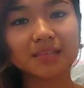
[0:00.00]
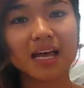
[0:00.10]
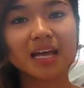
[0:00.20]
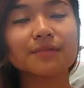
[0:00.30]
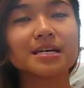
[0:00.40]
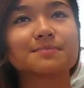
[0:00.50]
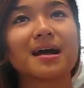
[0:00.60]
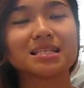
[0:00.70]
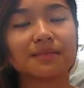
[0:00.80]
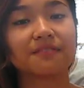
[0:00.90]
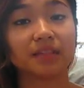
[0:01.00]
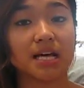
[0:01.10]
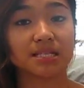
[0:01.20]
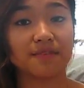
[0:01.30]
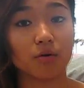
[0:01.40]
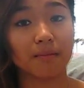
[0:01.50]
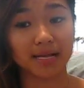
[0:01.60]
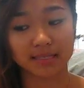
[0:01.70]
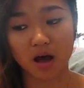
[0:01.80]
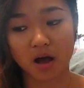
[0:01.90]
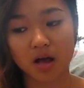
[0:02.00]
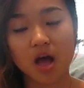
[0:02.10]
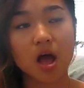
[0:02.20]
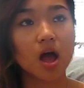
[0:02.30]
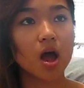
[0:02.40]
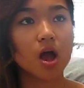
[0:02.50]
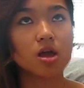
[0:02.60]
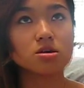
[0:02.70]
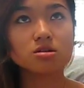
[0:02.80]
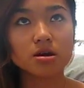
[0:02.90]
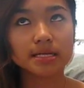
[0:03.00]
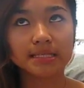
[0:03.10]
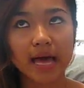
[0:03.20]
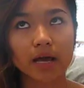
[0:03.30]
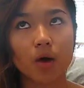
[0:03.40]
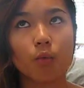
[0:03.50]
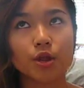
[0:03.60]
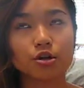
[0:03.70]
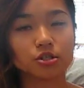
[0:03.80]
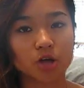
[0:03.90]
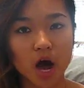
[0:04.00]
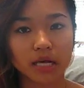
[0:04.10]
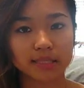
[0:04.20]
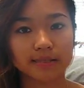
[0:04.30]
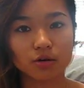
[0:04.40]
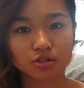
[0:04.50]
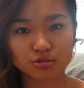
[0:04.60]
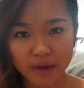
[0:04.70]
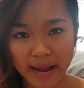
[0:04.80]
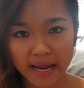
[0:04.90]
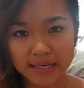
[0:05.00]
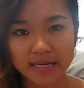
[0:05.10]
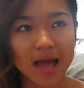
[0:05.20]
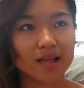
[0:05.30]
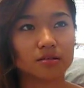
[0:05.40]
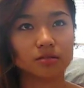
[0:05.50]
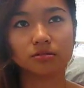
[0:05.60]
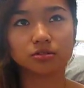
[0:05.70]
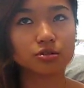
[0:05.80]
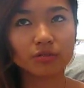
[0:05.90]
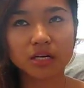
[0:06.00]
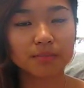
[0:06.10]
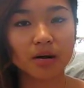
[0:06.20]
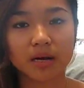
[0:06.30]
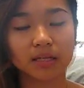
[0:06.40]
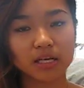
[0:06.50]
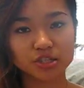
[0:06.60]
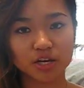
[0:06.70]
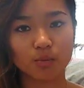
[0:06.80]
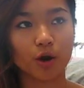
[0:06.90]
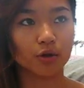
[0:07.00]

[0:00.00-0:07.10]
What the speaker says: Anyways, back to my philosophy with my dog. You know, it's like when your dog is so trained and you don't need to put him on a leash anymore.